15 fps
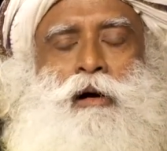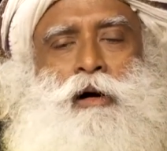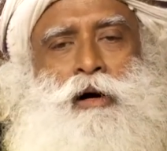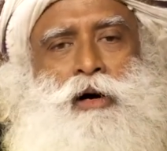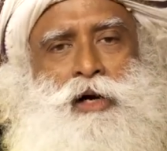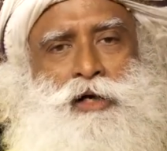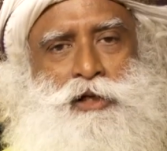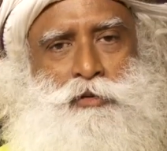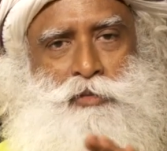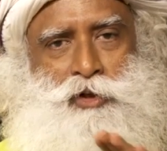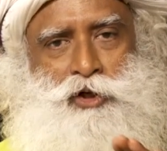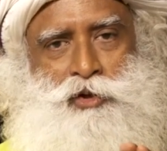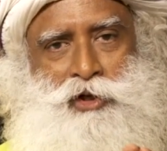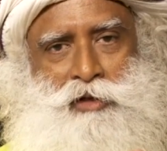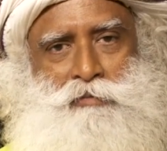Herd
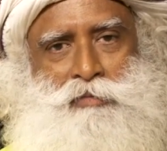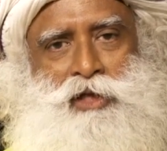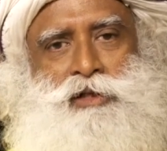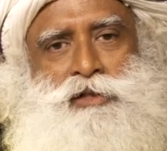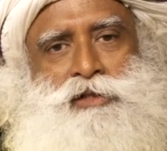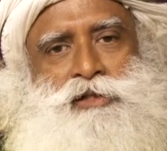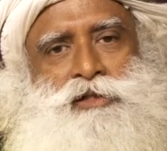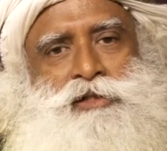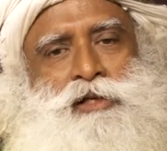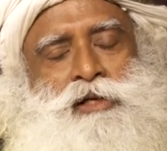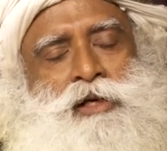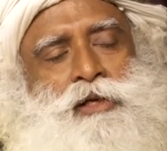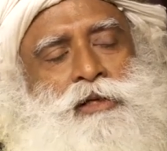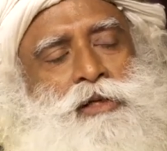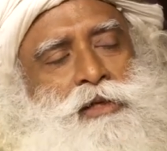immunity means
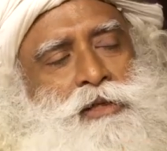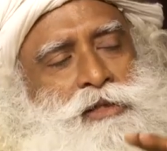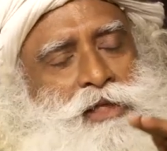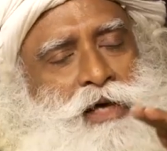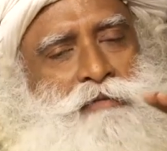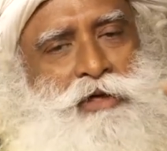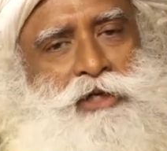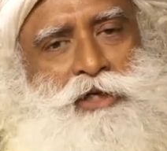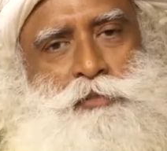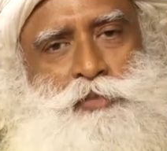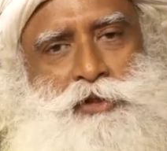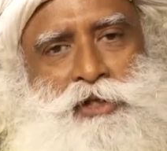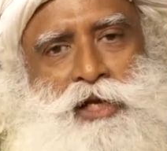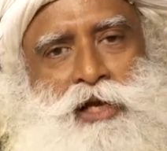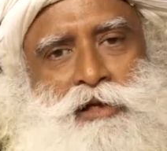
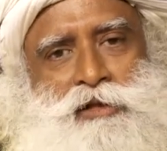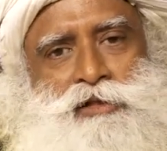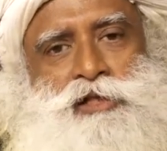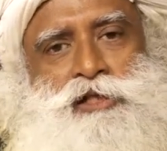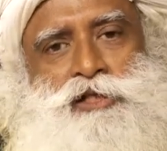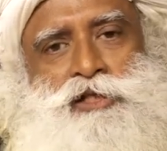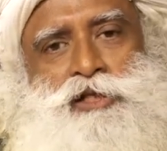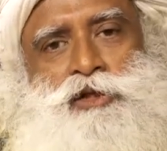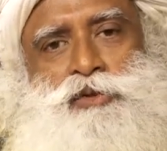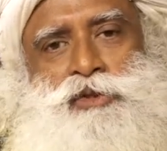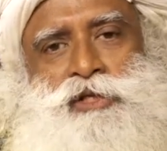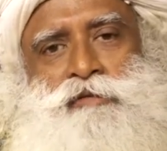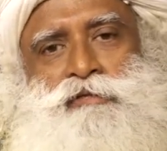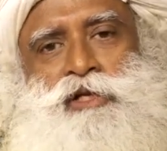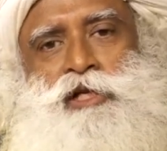70%, 60 to
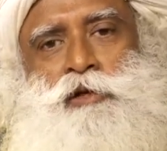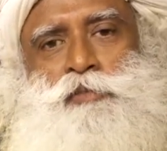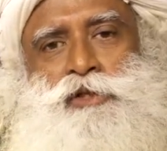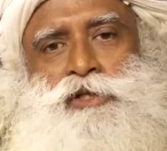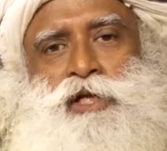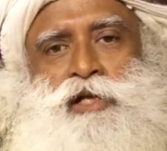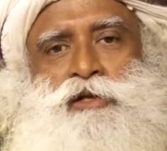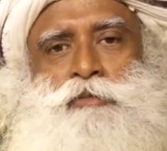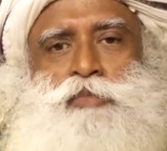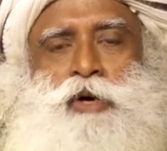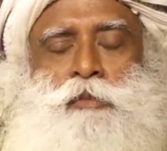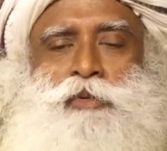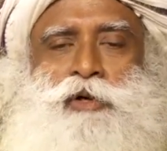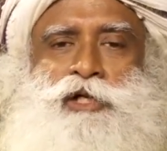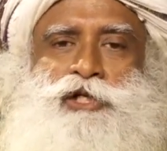70% of the
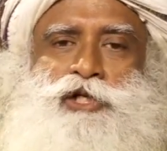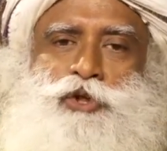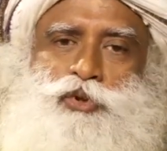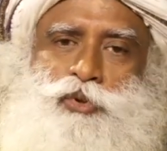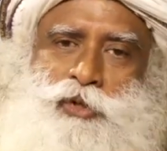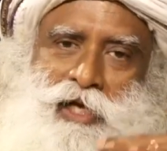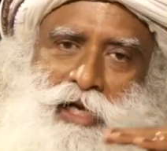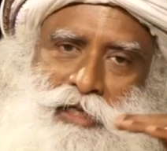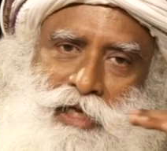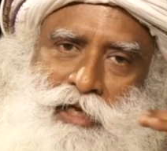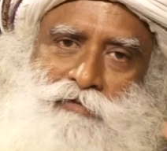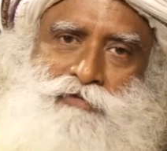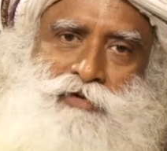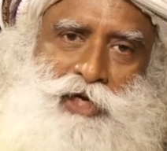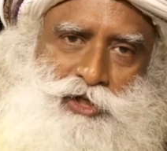population should get the
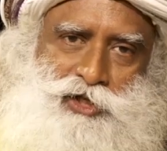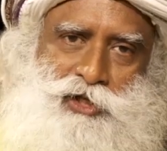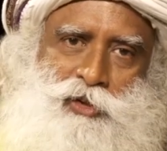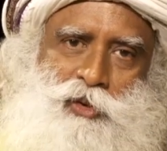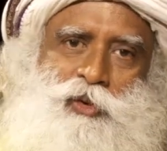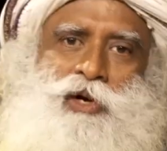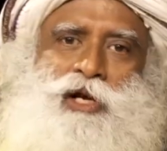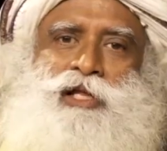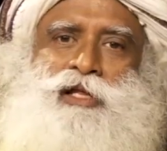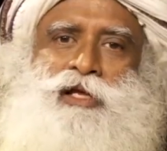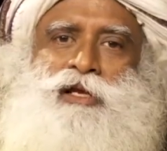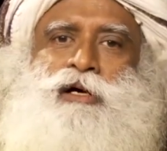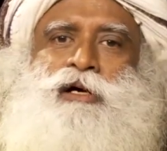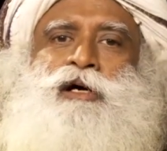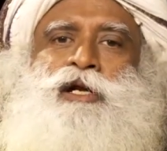infection, only
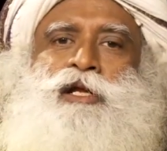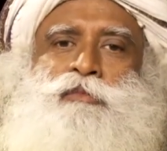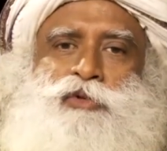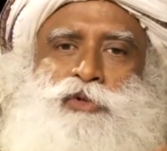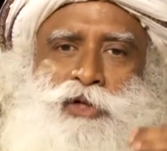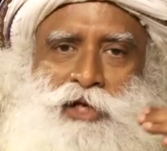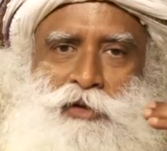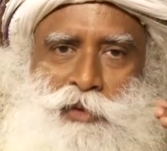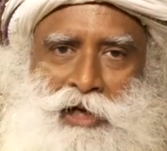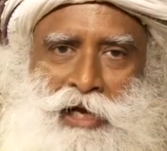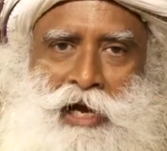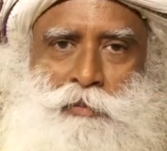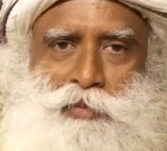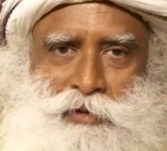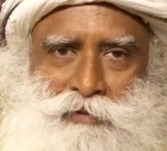then herd immunity will
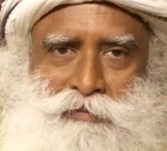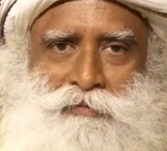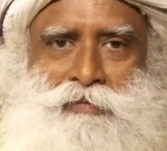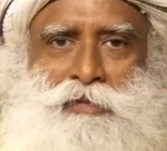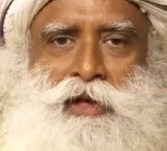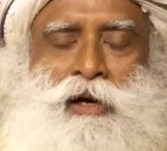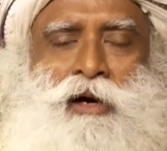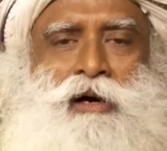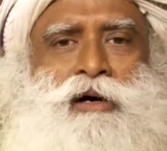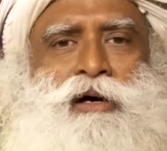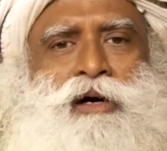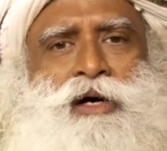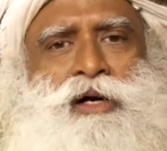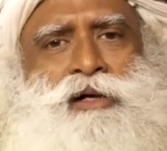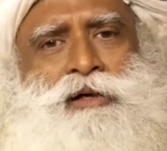happen.
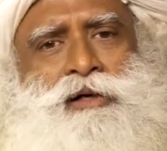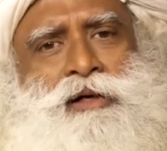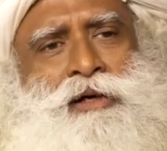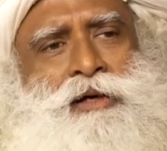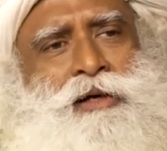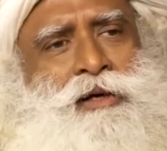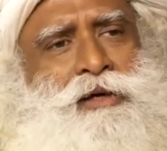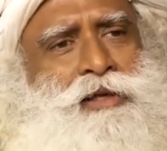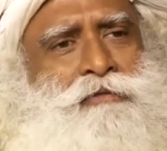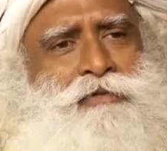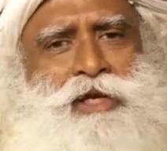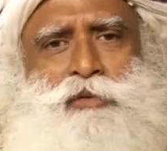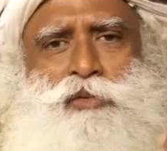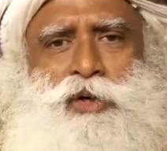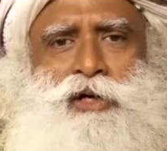Herd, the
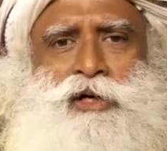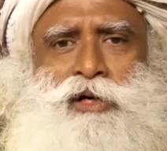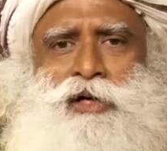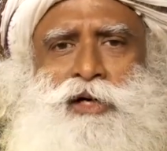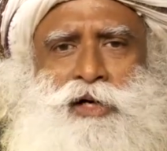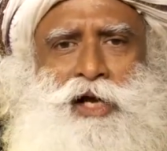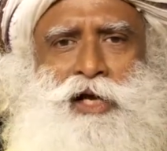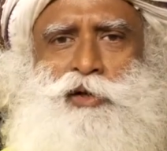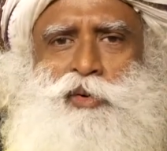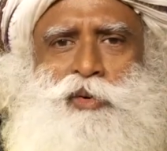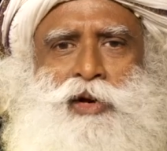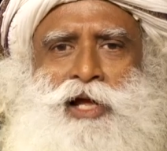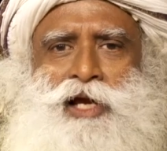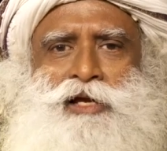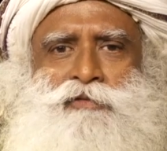very word herd I
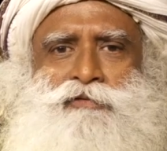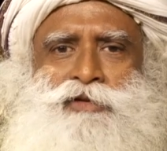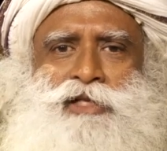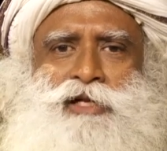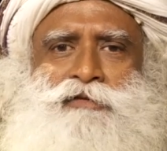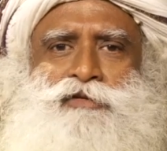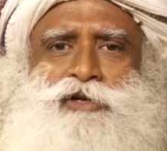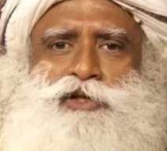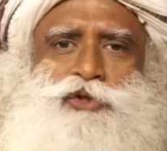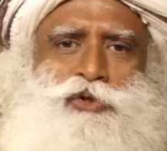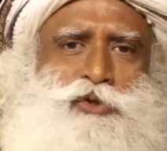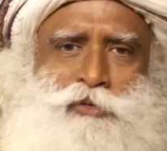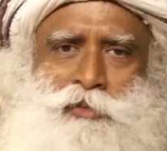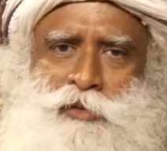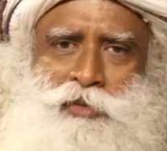don't like with reference
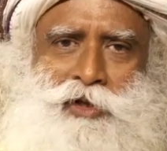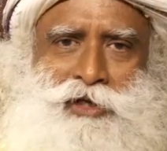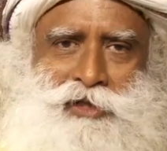to human